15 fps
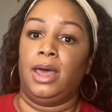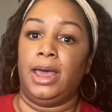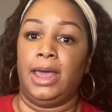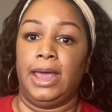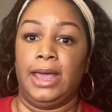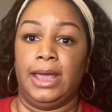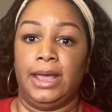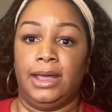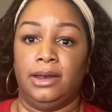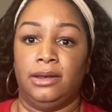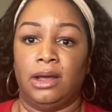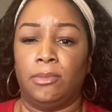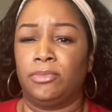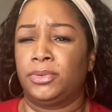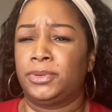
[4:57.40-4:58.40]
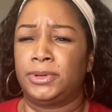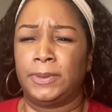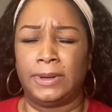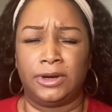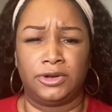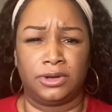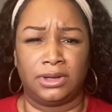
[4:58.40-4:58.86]
And I'm
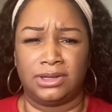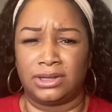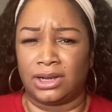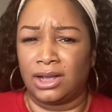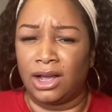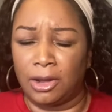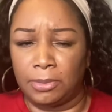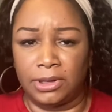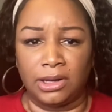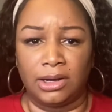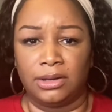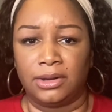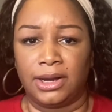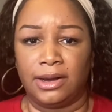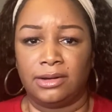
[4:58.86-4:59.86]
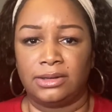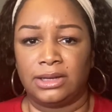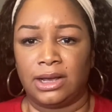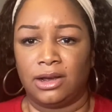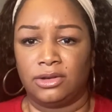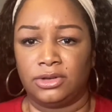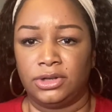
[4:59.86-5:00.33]
pretty sure there's a couple of other
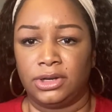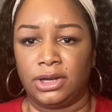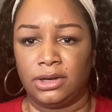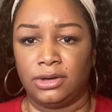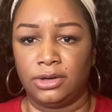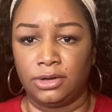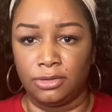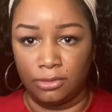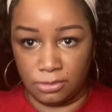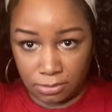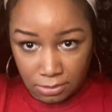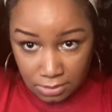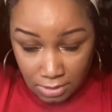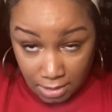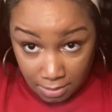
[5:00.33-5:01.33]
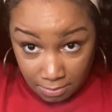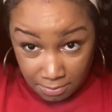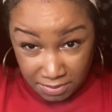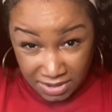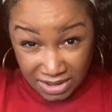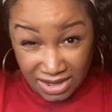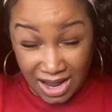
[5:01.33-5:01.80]
hairstyles you can do,
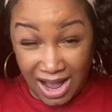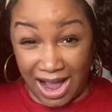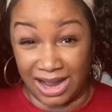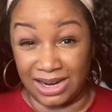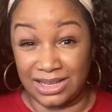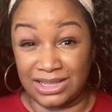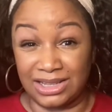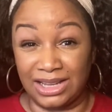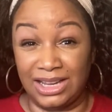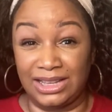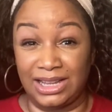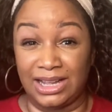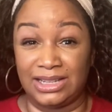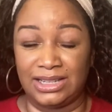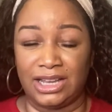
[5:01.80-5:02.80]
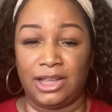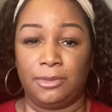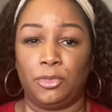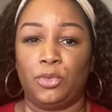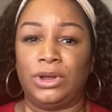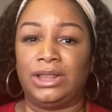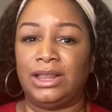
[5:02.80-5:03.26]
but honestly, that's it.
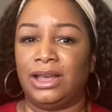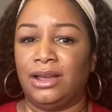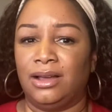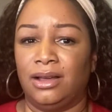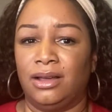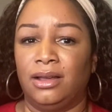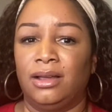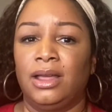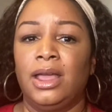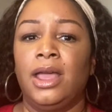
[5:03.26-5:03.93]
With a